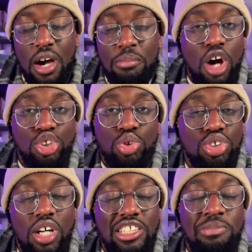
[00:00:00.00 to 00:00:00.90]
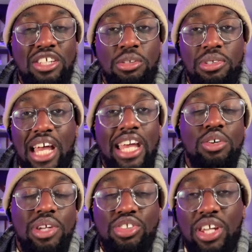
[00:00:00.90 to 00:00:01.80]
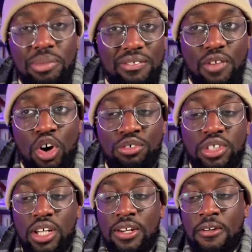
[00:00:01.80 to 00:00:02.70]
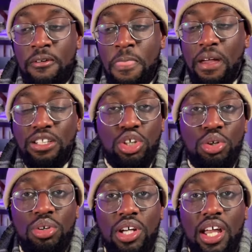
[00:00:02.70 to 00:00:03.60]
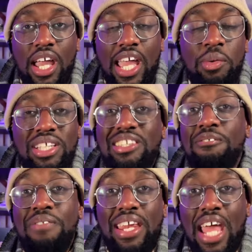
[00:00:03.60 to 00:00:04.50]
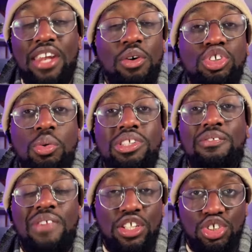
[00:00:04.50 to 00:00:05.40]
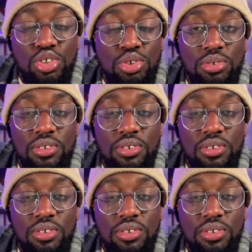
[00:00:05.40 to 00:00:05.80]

Marshall turns his back to him. He's like, he's not really trying to be involved. And so he wanted to vent, and there was no one to vent to